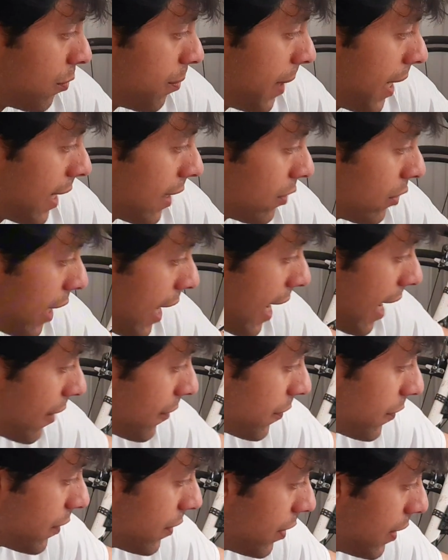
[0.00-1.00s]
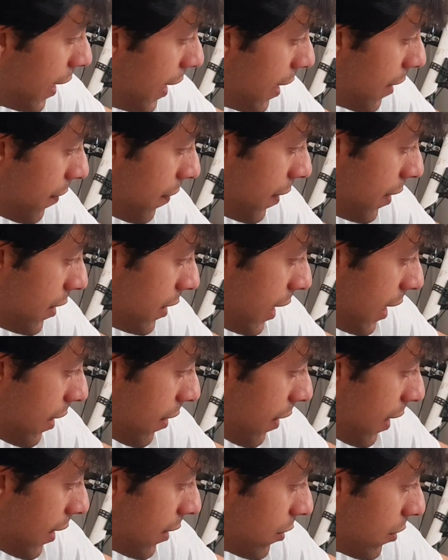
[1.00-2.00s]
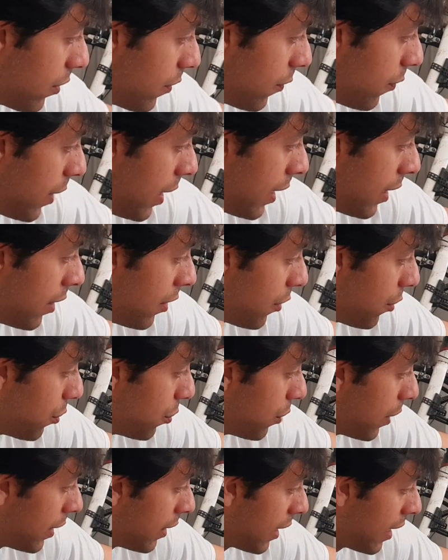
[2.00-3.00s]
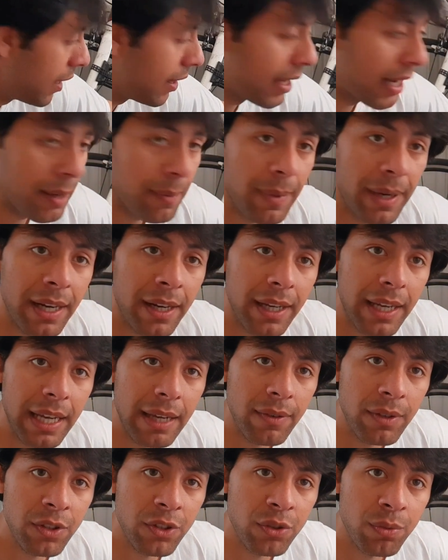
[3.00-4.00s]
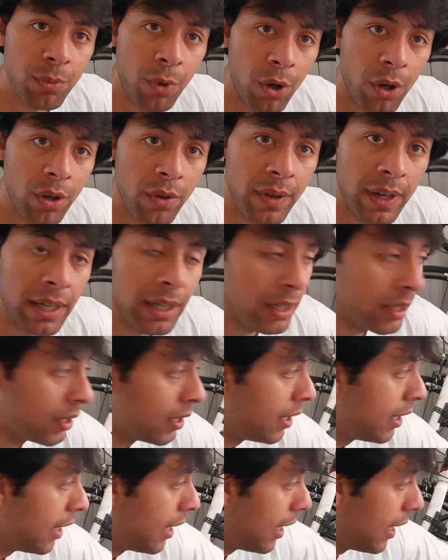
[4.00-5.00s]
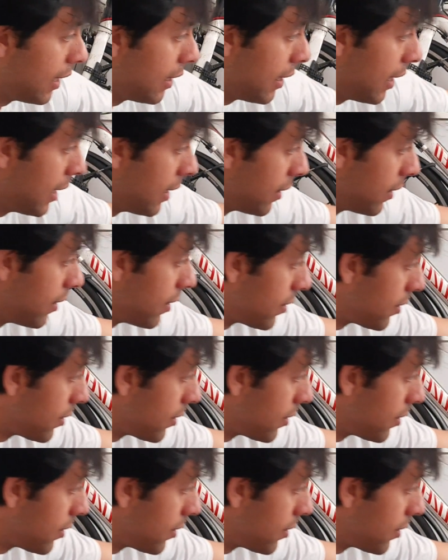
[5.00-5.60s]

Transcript: road bikes have three different chain rings. So one, two, and then there'll be an even smaller one. And then